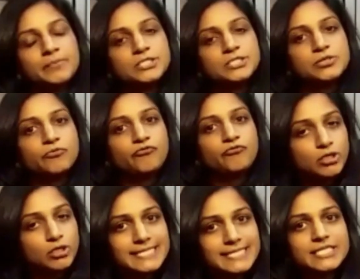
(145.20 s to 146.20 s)
So for
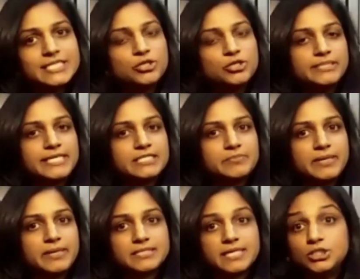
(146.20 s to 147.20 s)
the essential oil
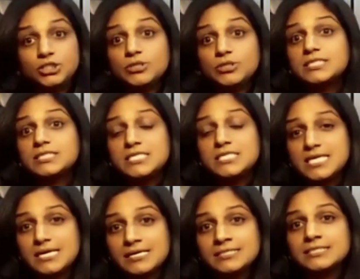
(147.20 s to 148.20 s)
database, it took us
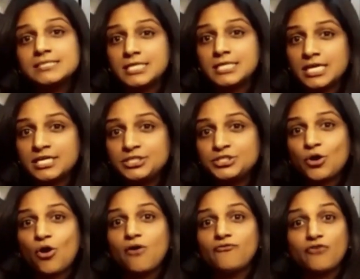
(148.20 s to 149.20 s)
years and years
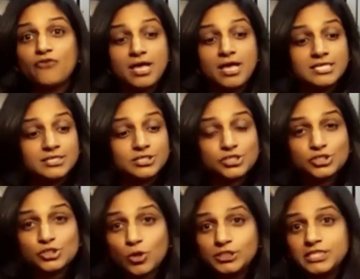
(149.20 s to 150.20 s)
of
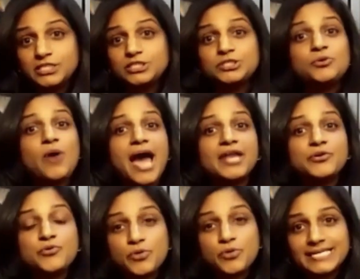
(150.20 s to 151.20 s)
sorting through and
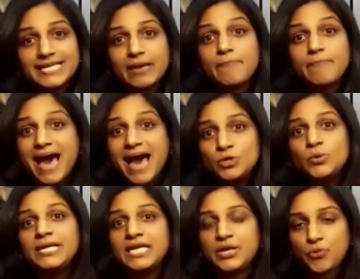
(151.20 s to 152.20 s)

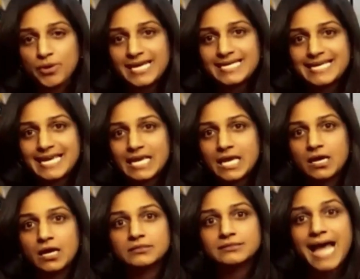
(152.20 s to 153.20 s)
manually reading
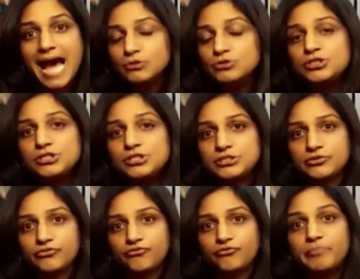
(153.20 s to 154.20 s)
thousands of
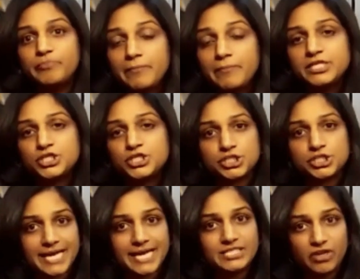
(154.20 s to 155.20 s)
published
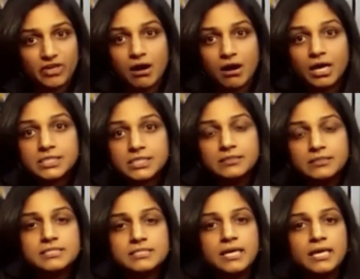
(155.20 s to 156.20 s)
scientific
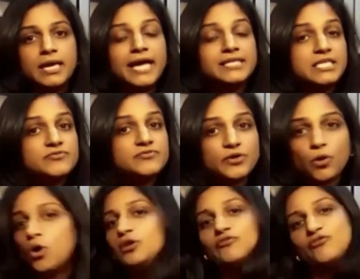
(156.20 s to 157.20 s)
articles. And these were
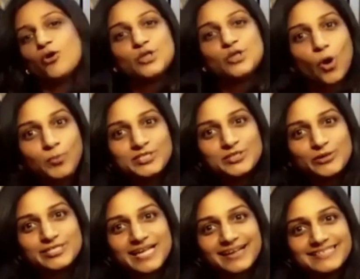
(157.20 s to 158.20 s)
all, of course, open
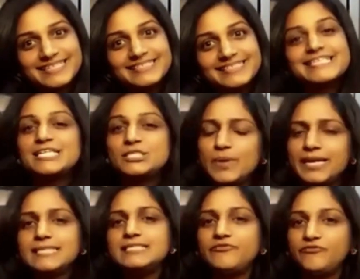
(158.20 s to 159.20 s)
source articles, as well
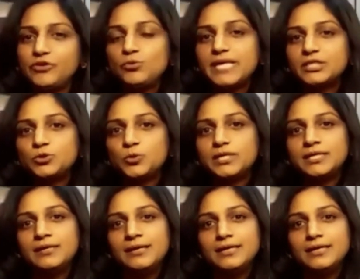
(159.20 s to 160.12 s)
as a few that were